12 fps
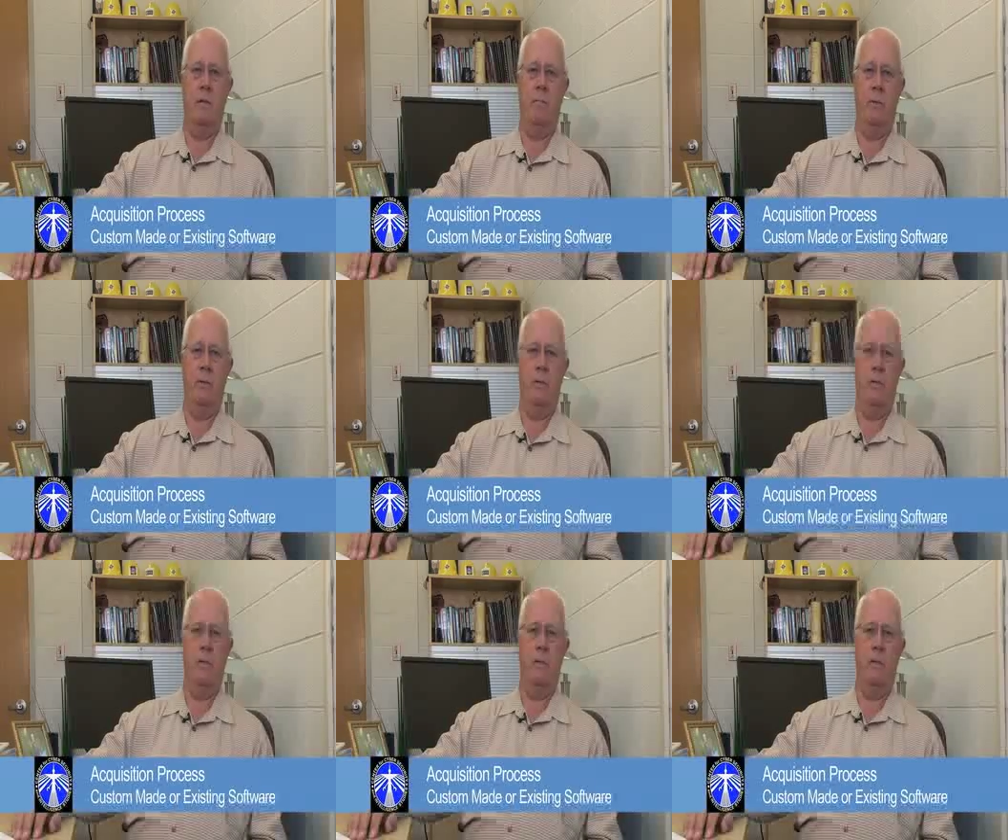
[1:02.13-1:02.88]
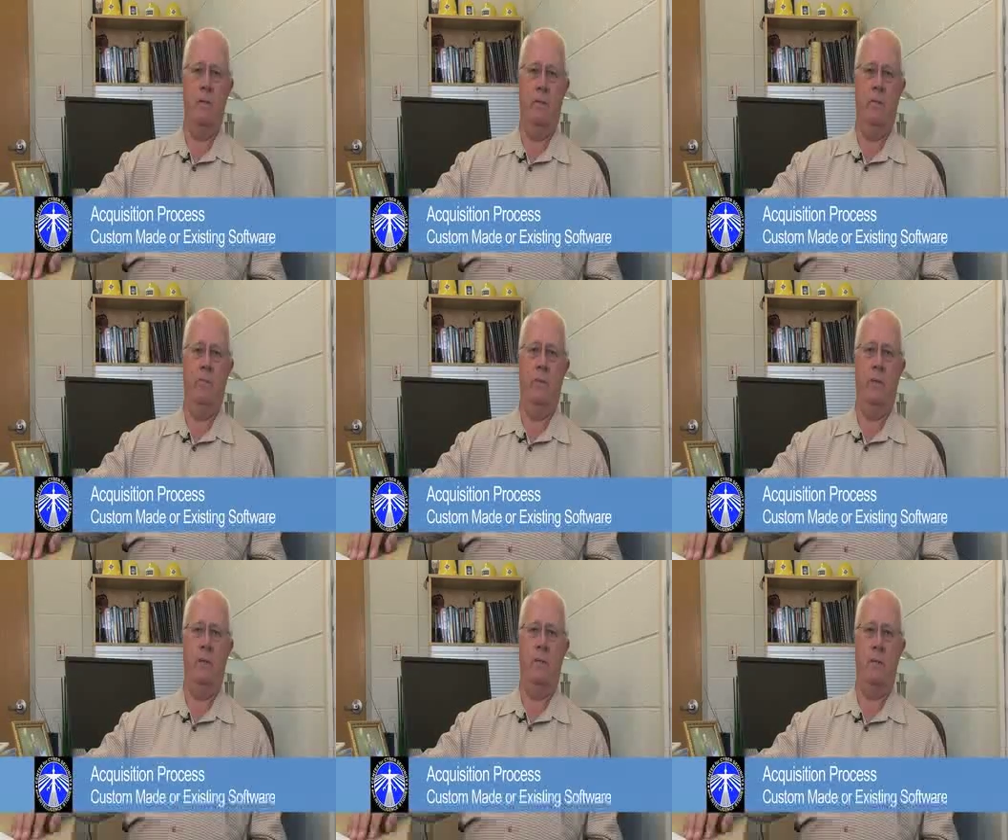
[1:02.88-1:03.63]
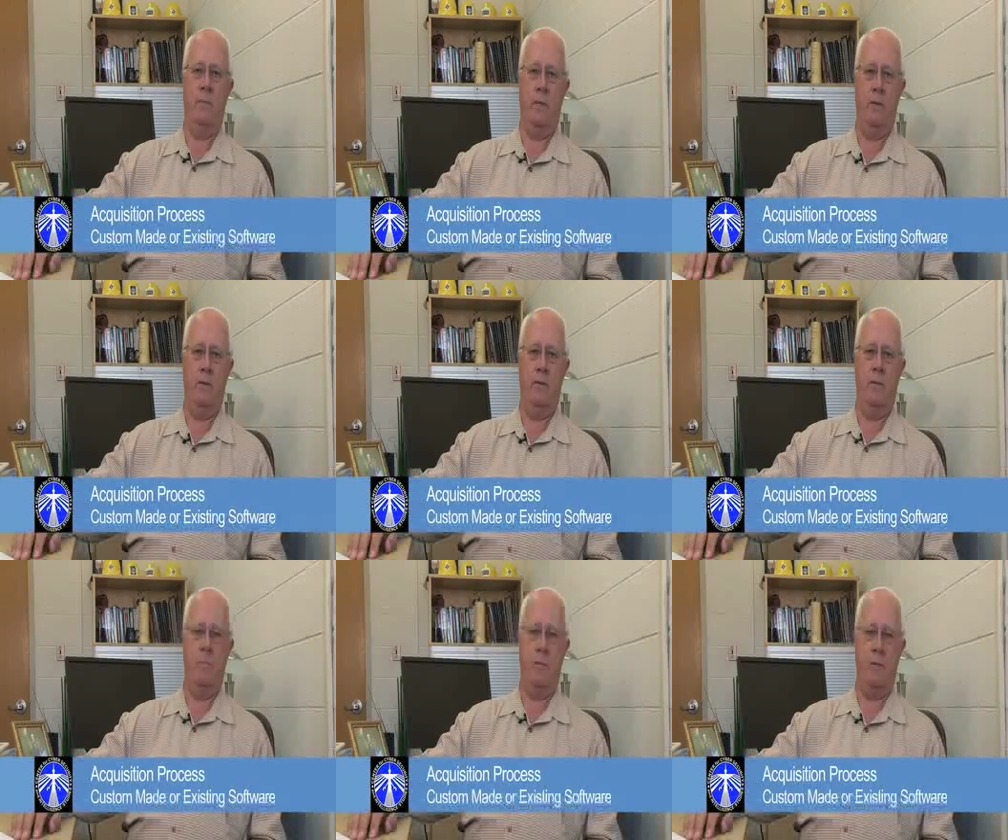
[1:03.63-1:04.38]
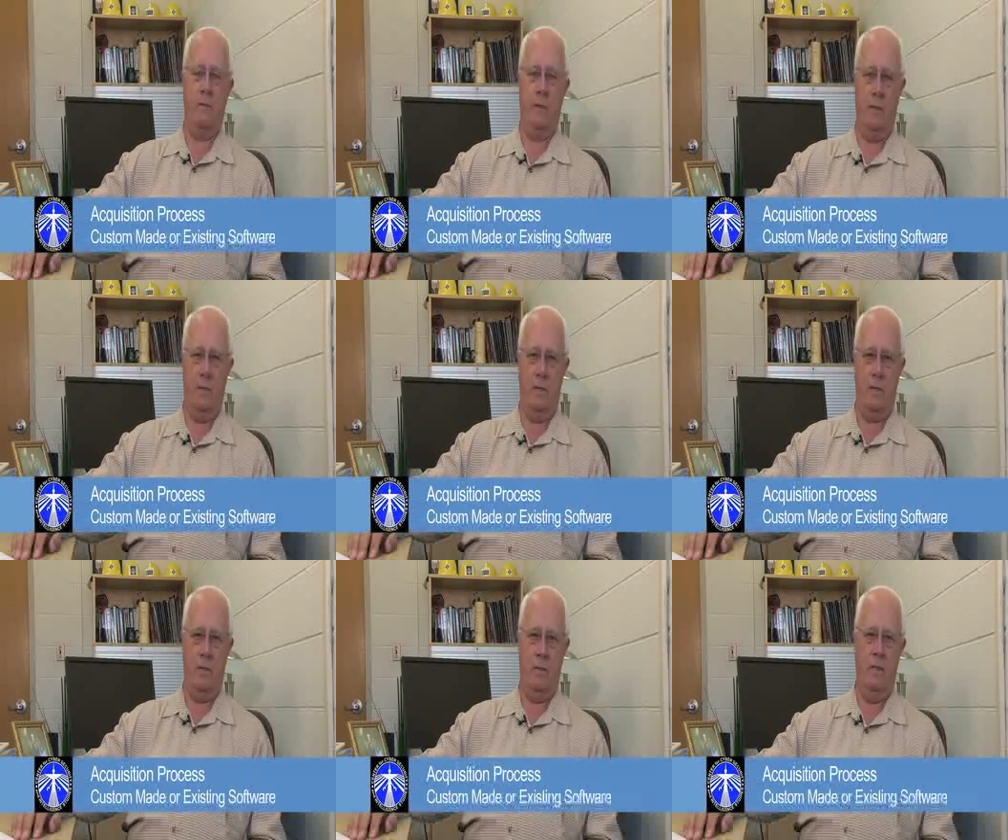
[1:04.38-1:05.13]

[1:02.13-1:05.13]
the purchase is driven by something called a specification,